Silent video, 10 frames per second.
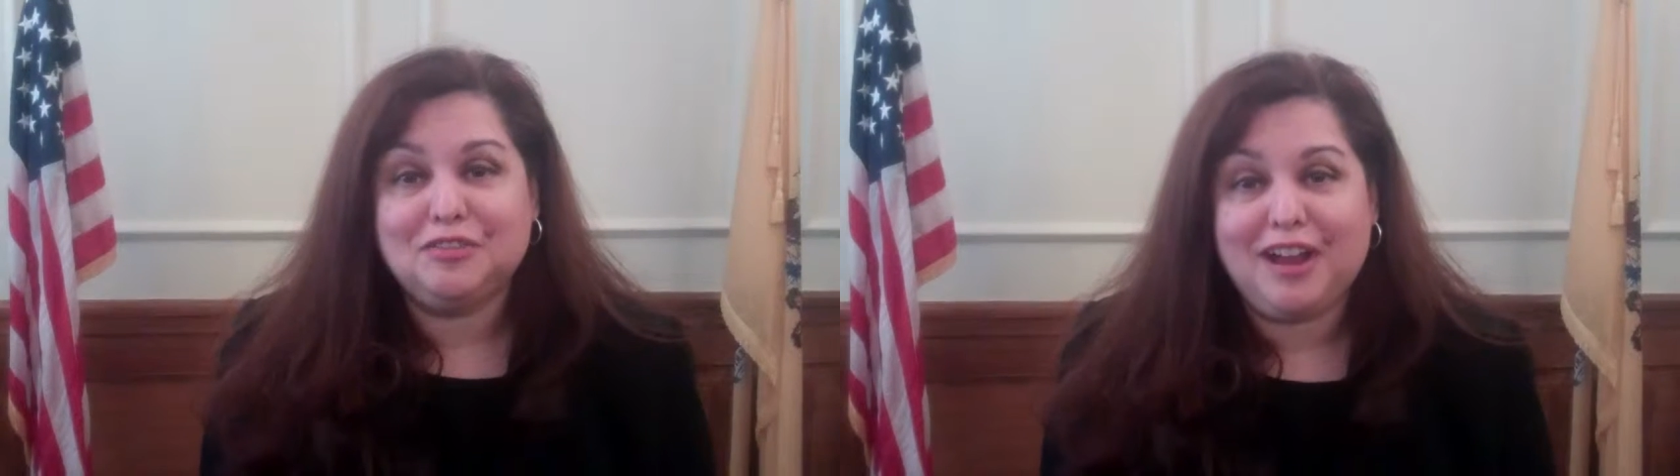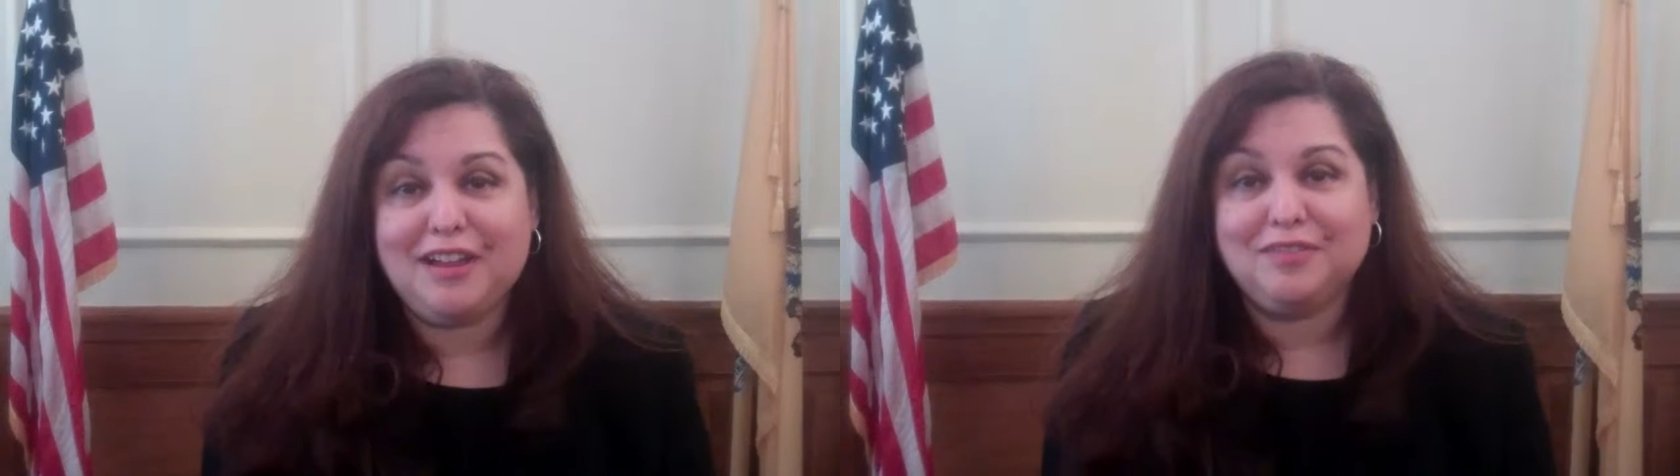
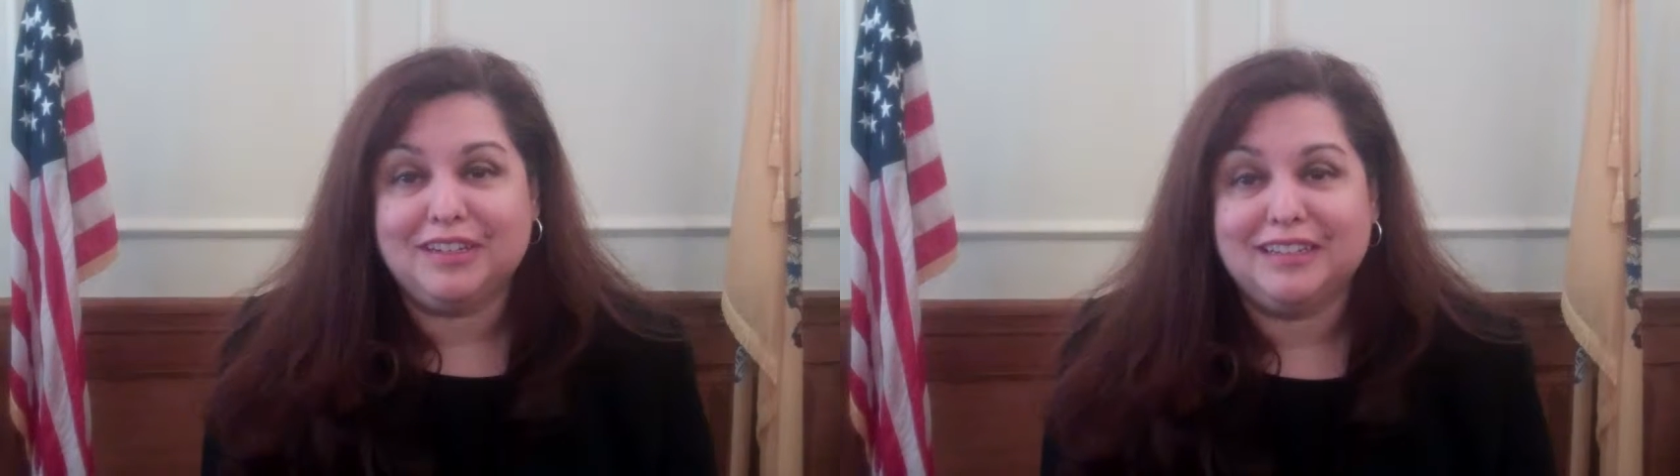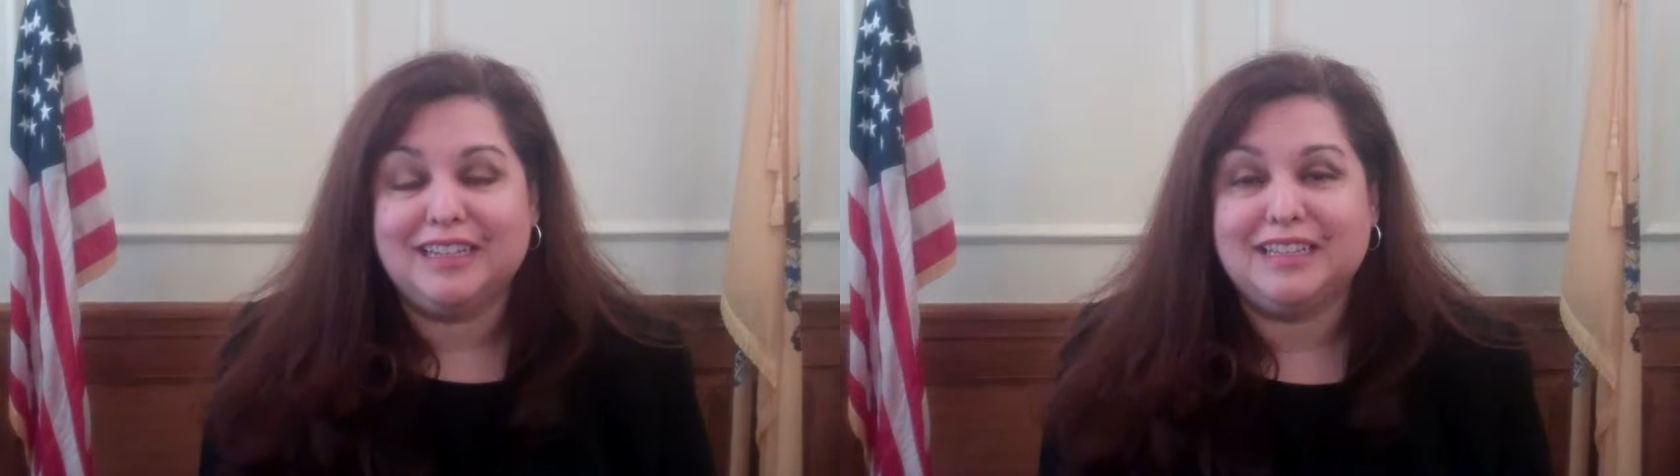
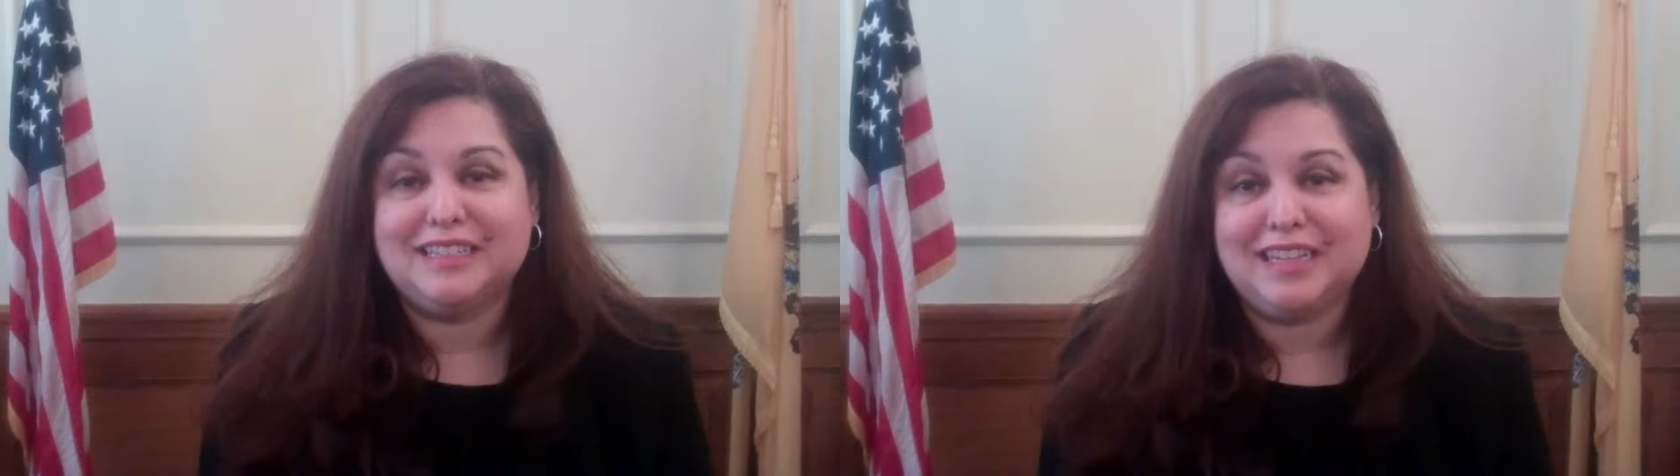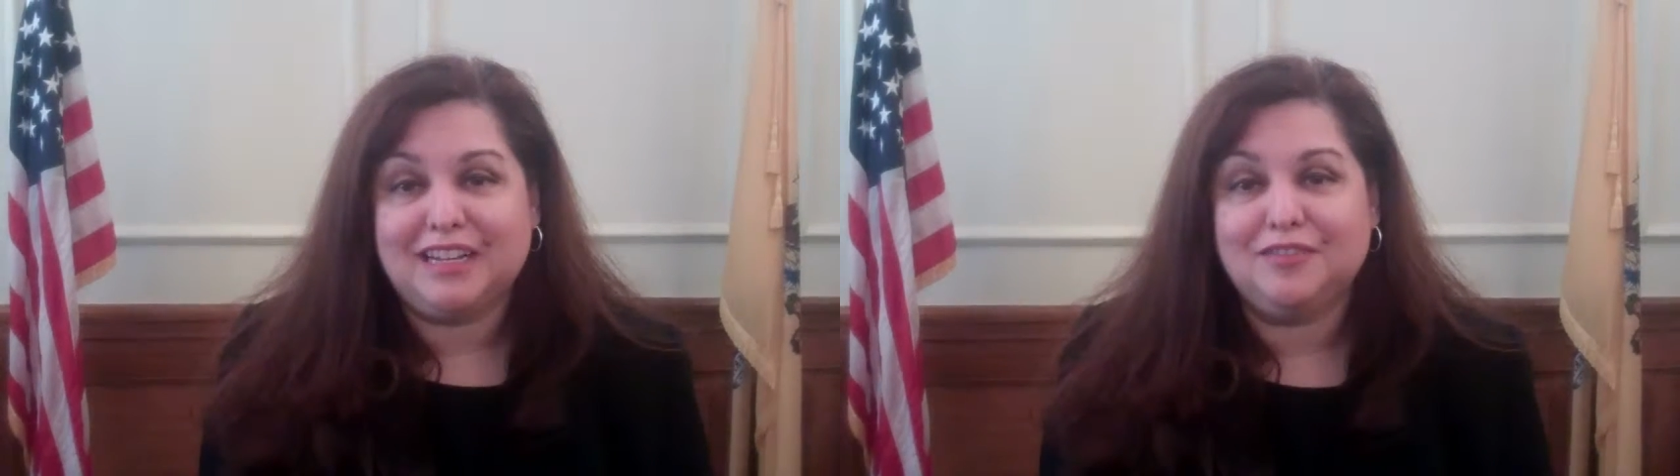driving in the
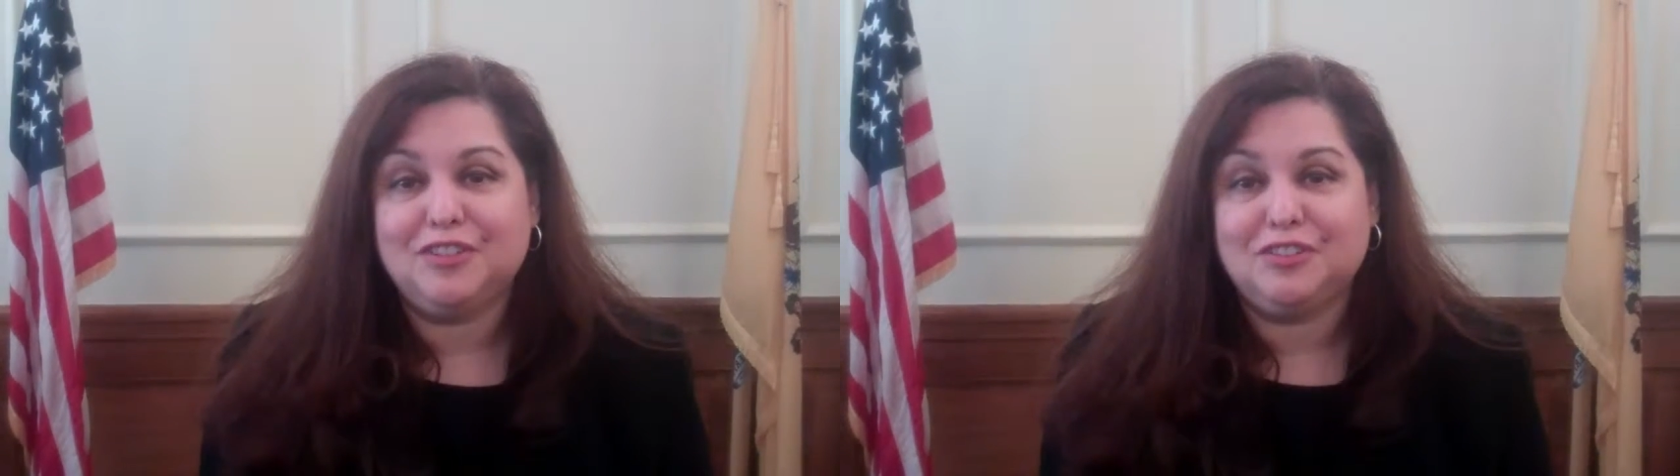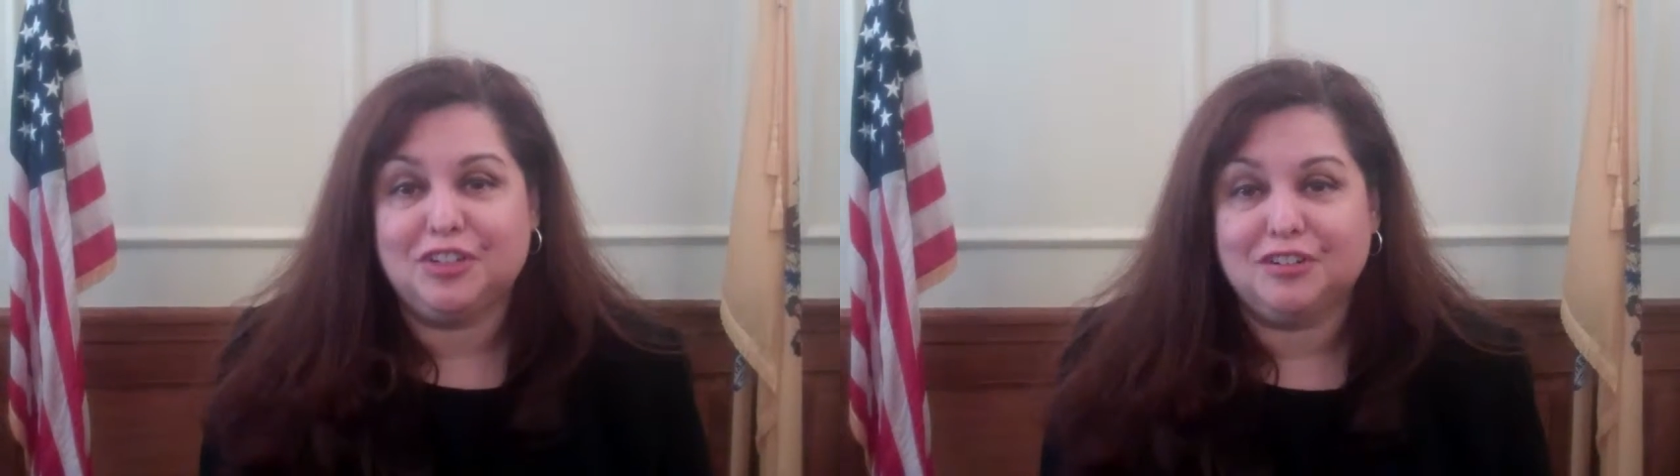state of
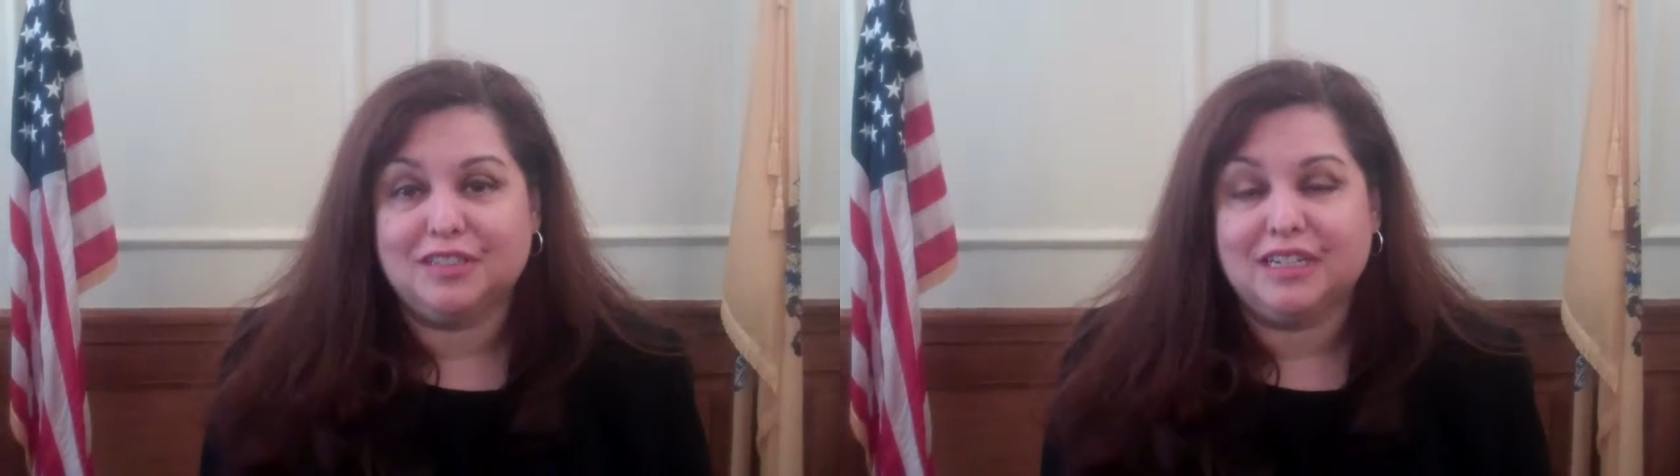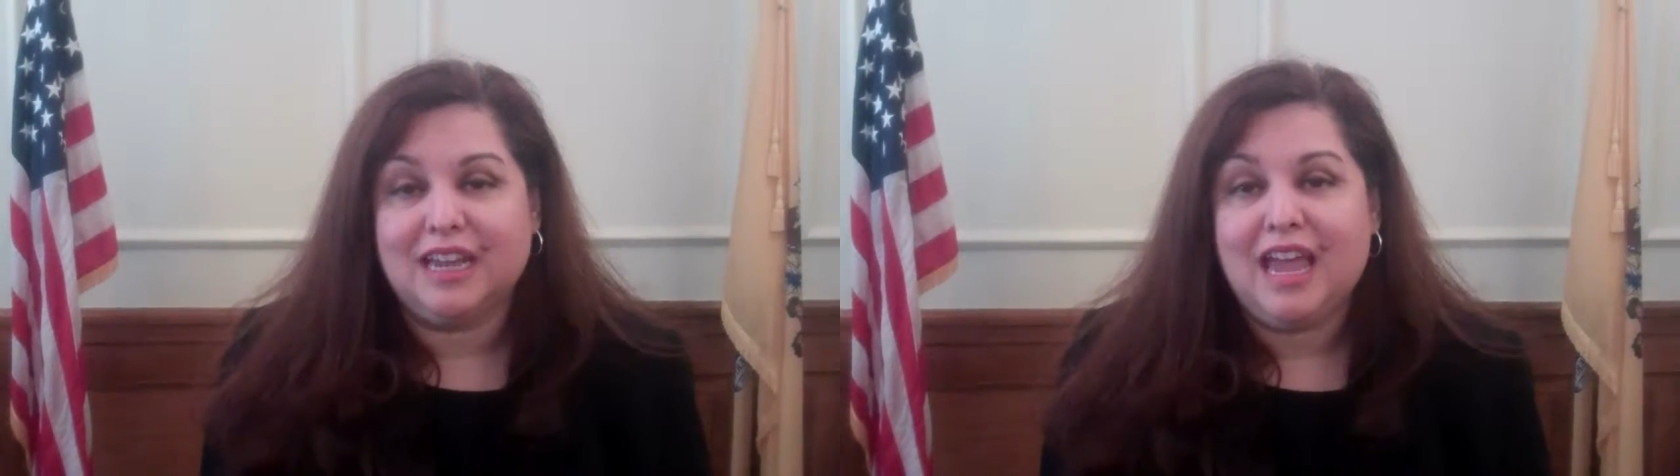New
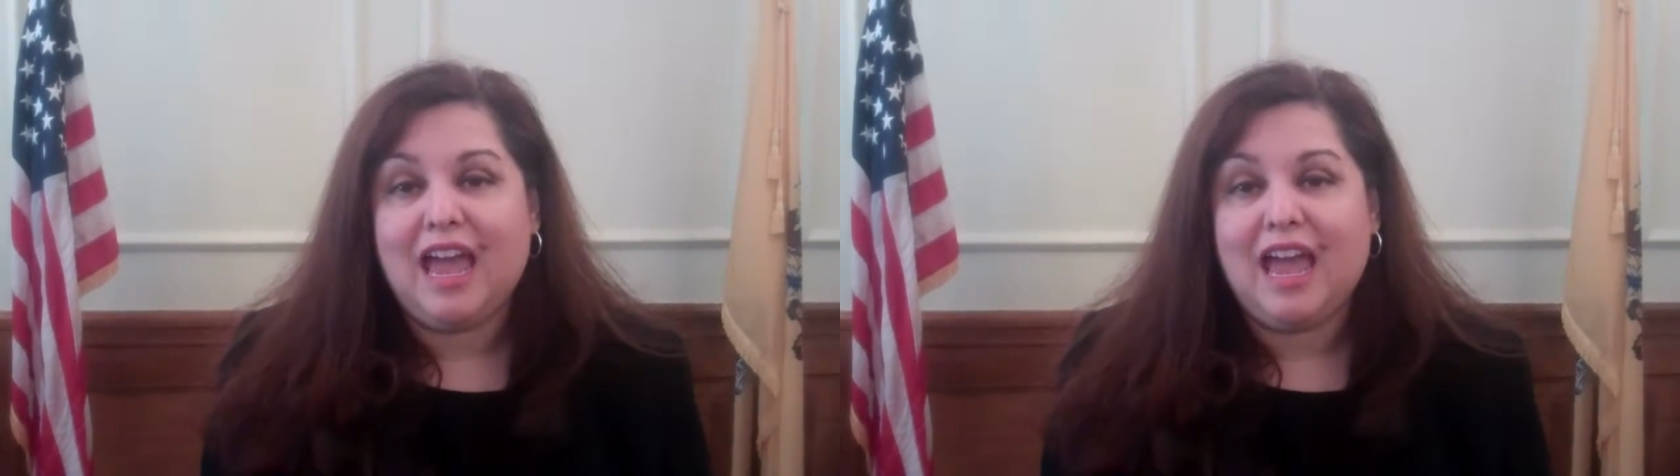Jersey,